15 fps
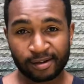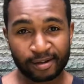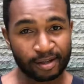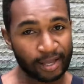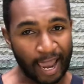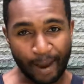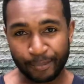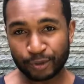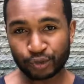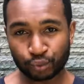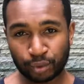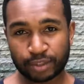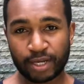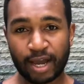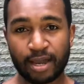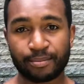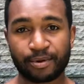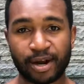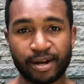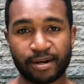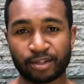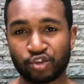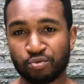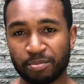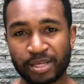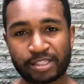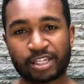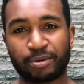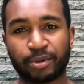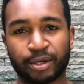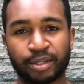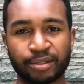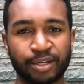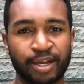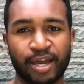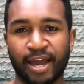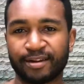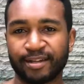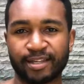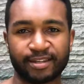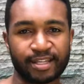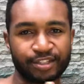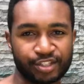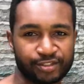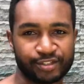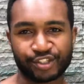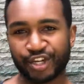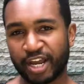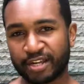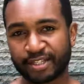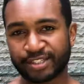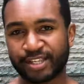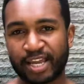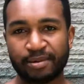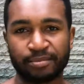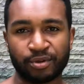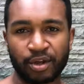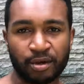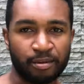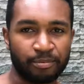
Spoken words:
It happens all the time, right? Like you meet someone and then they just share the same